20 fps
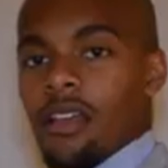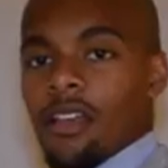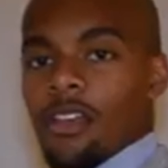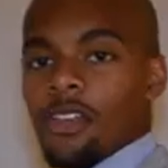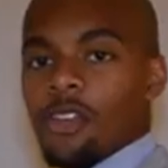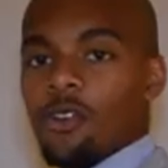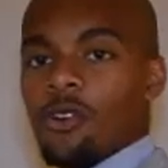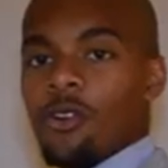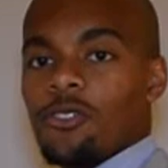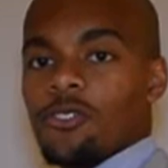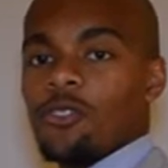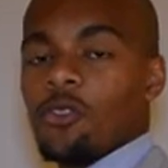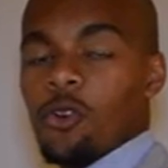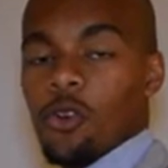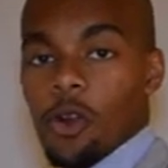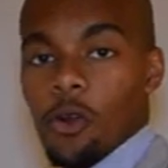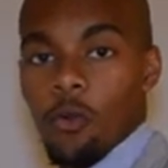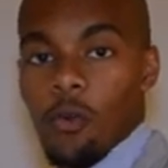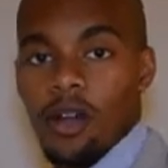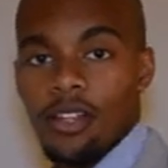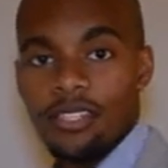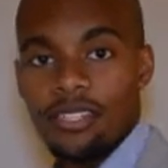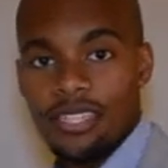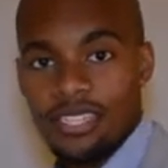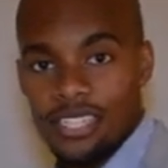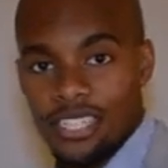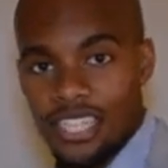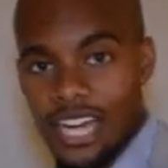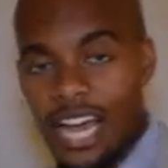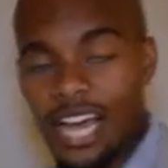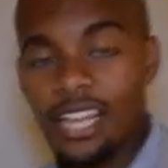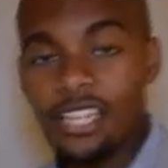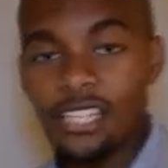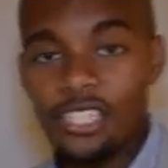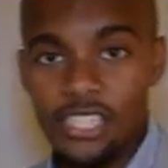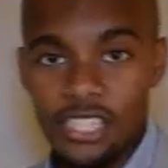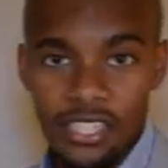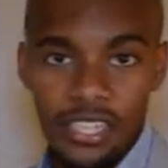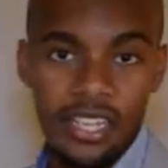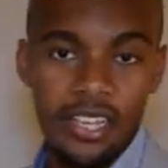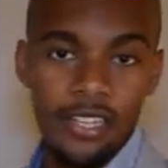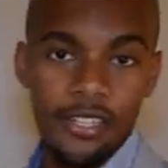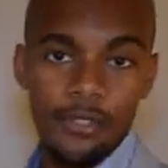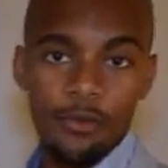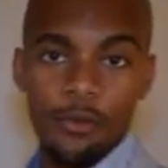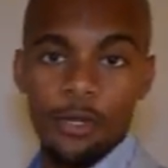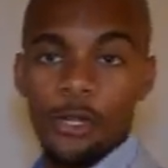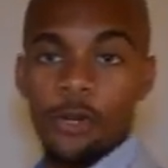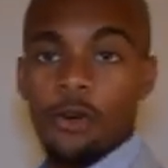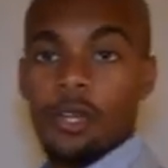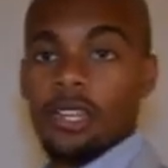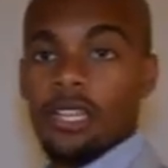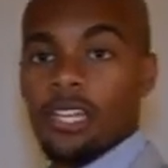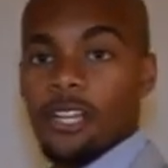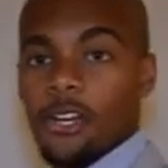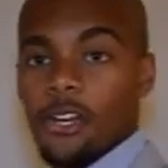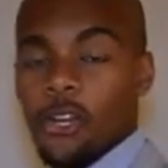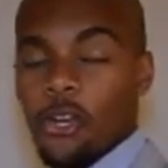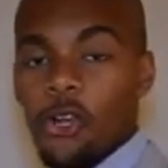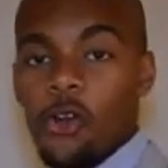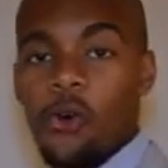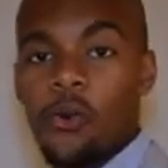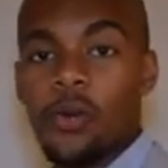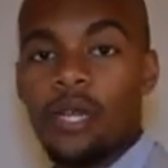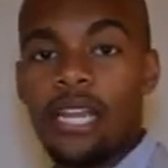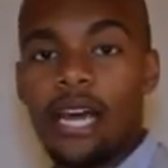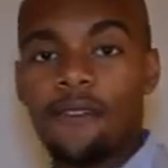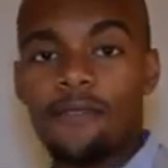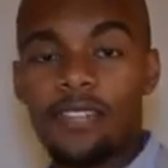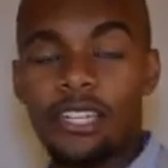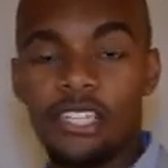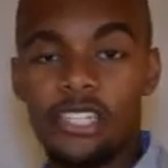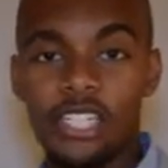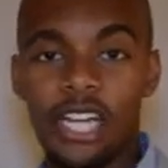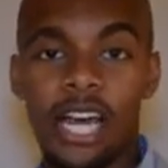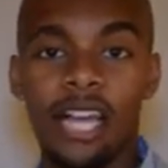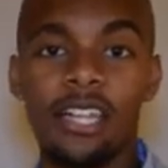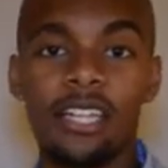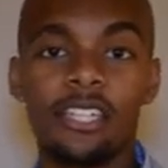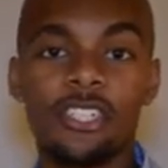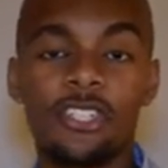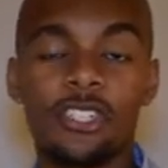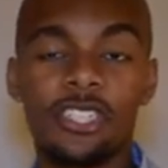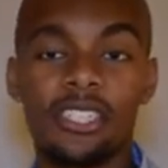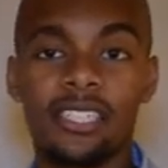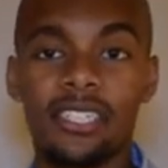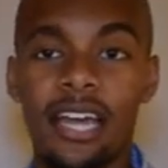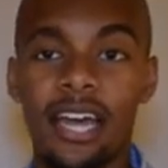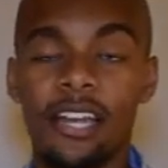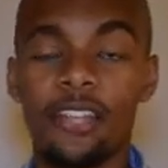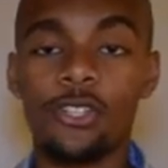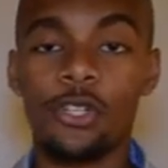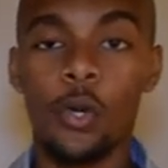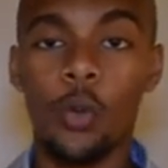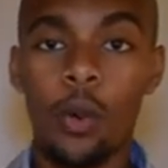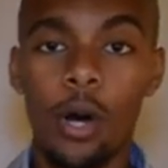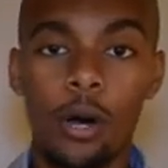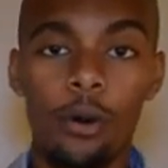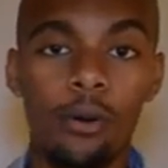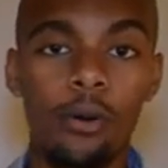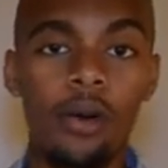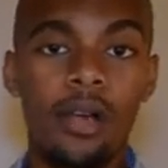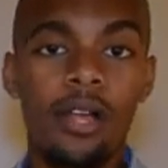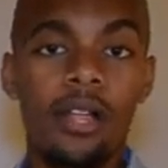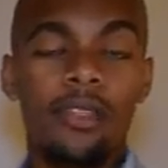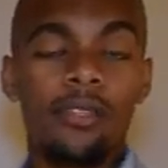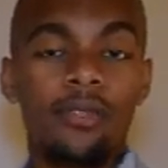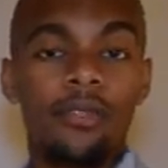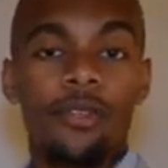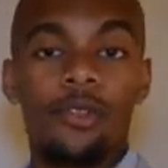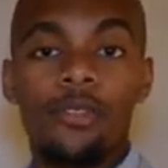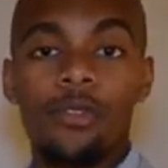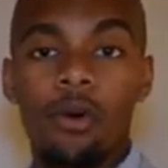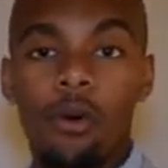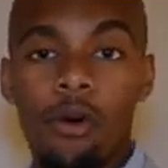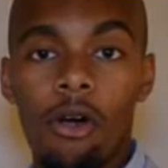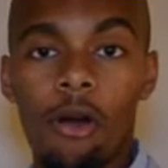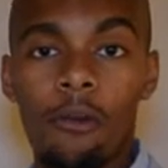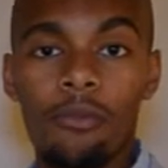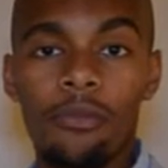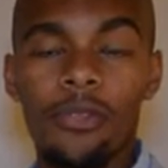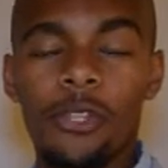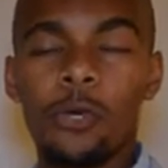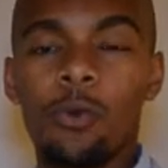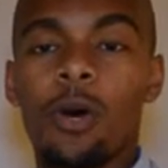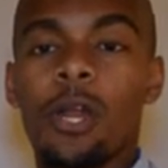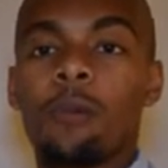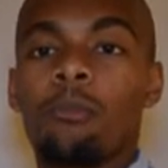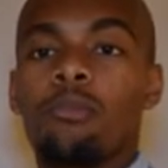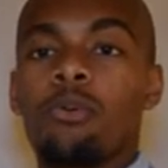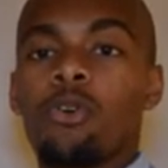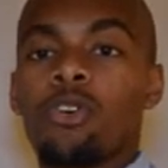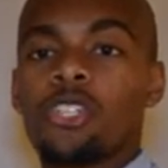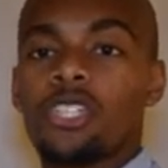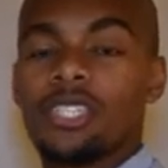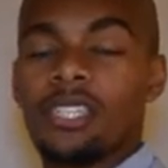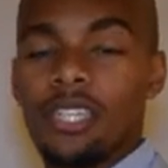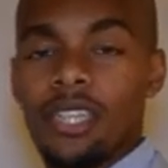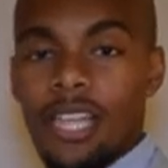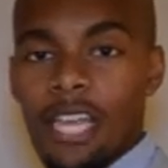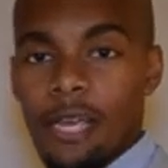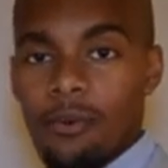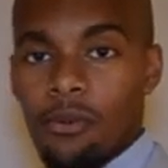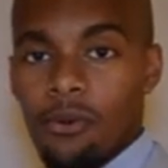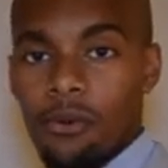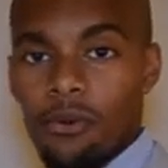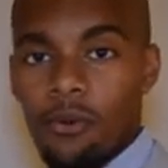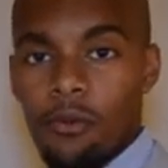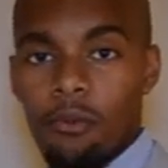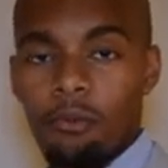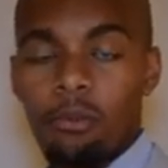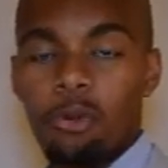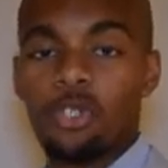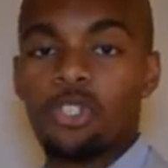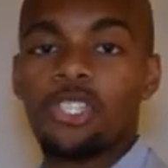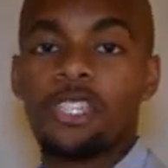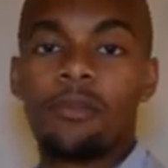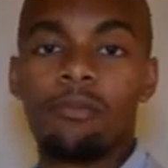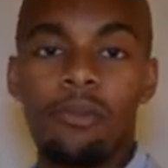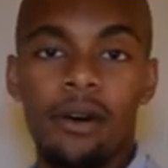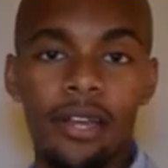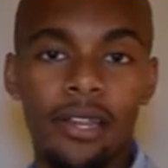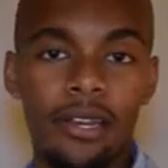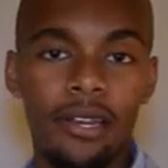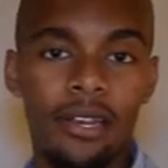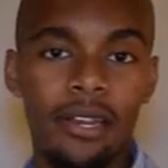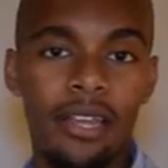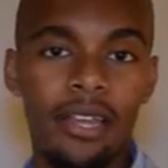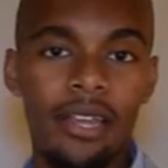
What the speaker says: You're also going to want to challenge things. When you're a leader, you're going to have to challenge the status quo, the norm. You want to push the label, push the button.